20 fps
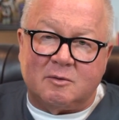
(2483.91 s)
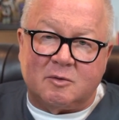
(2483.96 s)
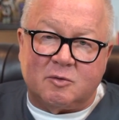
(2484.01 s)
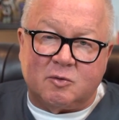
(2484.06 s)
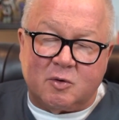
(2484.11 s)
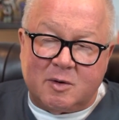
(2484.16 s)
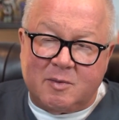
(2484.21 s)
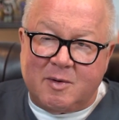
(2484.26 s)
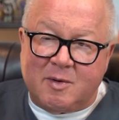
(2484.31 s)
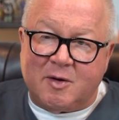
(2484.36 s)

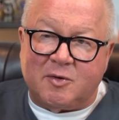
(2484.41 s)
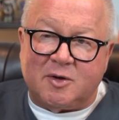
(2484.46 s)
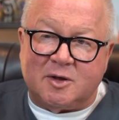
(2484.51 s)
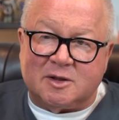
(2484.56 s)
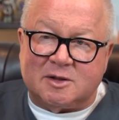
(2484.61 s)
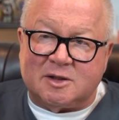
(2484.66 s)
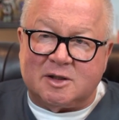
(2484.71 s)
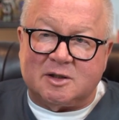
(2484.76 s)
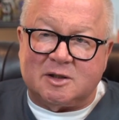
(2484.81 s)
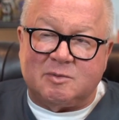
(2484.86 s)
three month and
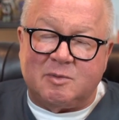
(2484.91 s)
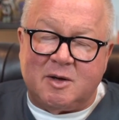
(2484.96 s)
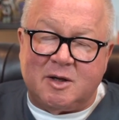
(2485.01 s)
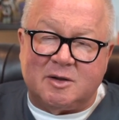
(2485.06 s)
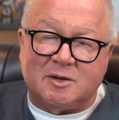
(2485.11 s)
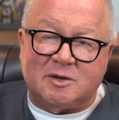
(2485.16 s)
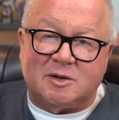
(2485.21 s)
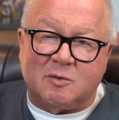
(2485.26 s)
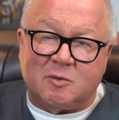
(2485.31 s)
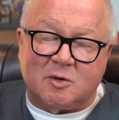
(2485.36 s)
six
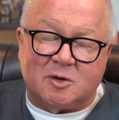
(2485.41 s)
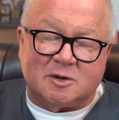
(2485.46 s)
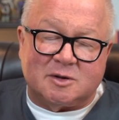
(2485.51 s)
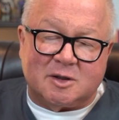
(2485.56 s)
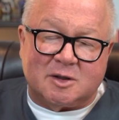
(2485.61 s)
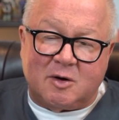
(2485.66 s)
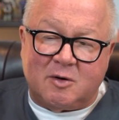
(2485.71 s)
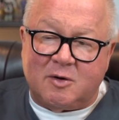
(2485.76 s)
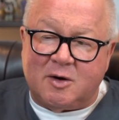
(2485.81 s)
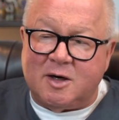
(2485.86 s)
month, see where it's
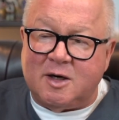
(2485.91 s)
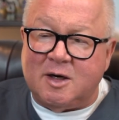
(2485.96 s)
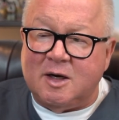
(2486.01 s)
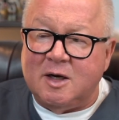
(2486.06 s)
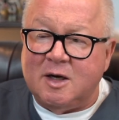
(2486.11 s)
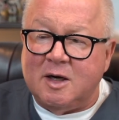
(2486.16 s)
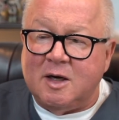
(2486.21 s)
going.